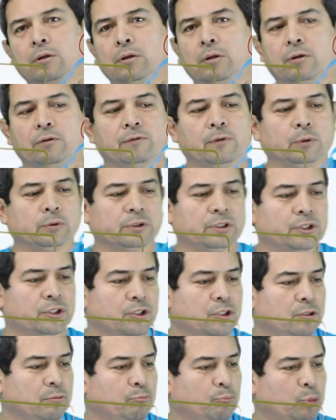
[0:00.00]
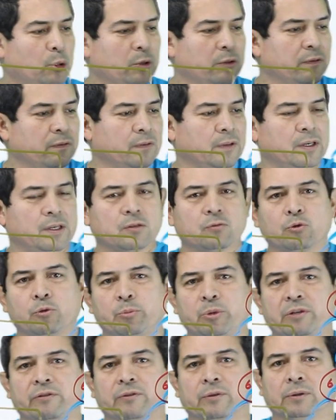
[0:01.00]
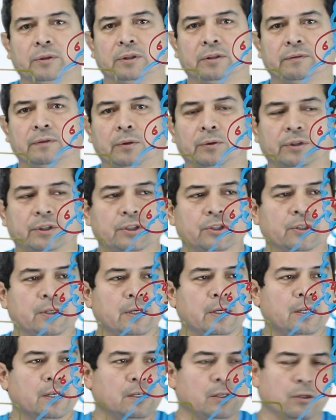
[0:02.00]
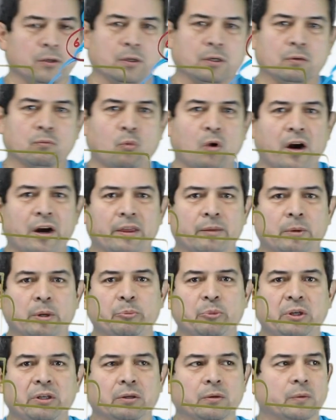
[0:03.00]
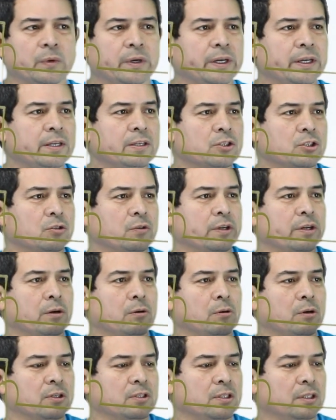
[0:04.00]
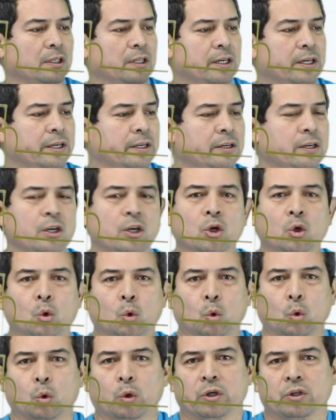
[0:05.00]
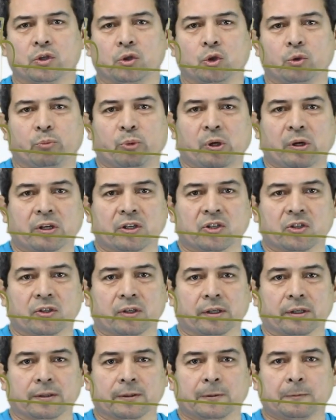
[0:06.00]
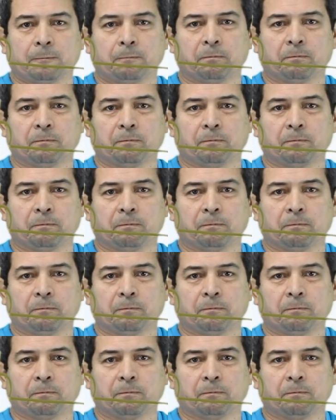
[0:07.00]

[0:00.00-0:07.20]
low voltage. Both of these would be for low voltage. You can wire them up either way, straight across the line, or 2-par start.